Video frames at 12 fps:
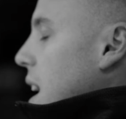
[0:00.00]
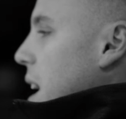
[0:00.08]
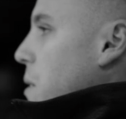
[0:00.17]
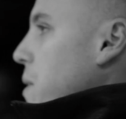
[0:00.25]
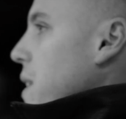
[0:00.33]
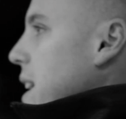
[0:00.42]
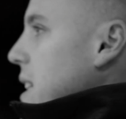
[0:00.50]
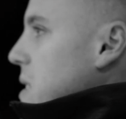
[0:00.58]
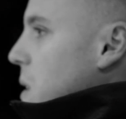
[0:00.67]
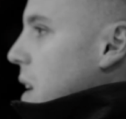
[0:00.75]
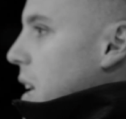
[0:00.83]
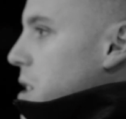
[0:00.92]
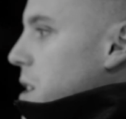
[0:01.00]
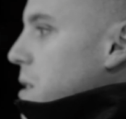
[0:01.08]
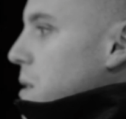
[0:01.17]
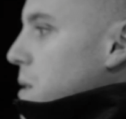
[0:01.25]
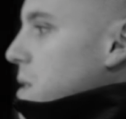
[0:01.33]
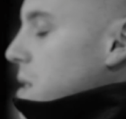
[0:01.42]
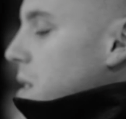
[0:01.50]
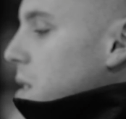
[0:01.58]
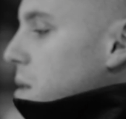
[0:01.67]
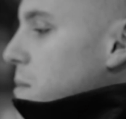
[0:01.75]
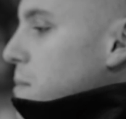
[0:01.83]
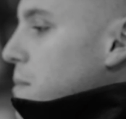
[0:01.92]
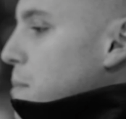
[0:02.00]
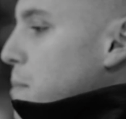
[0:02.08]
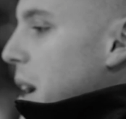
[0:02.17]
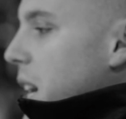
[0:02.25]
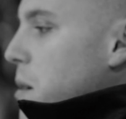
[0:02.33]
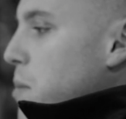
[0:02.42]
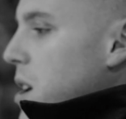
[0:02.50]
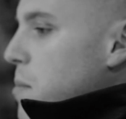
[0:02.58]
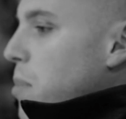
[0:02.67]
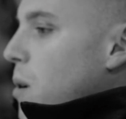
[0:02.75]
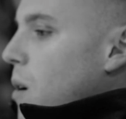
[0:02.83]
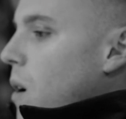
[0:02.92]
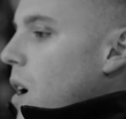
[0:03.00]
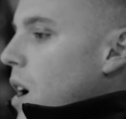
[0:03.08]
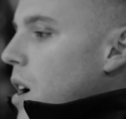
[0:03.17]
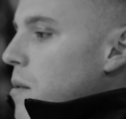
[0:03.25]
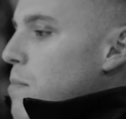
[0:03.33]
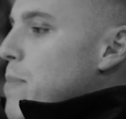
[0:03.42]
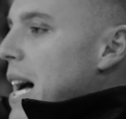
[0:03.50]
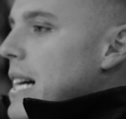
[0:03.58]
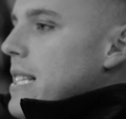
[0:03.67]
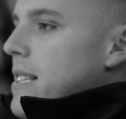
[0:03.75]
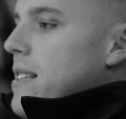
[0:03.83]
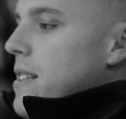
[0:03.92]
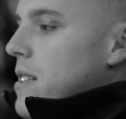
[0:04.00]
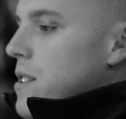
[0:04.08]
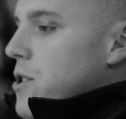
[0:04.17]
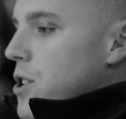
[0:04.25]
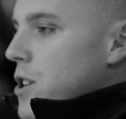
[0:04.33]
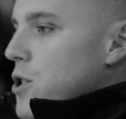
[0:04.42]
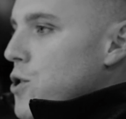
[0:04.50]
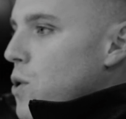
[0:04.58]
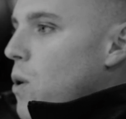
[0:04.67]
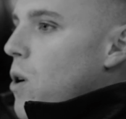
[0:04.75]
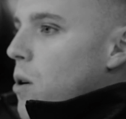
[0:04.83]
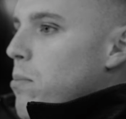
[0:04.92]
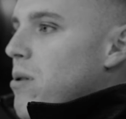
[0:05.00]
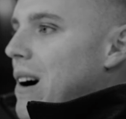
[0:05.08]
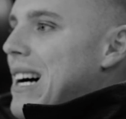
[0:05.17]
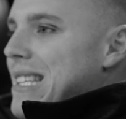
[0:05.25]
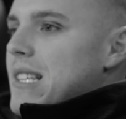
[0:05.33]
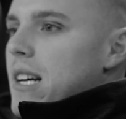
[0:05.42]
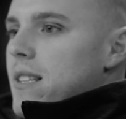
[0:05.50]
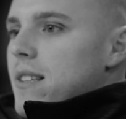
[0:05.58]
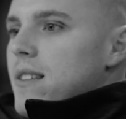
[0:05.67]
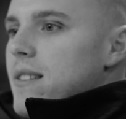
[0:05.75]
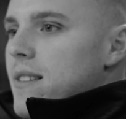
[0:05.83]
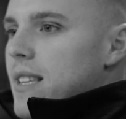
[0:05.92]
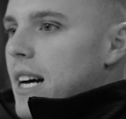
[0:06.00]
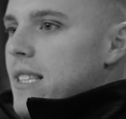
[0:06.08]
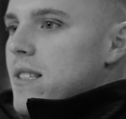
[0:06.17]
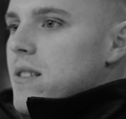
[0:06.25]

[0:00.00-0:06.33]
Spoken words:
I don't think it's logical to make people bend to your processes.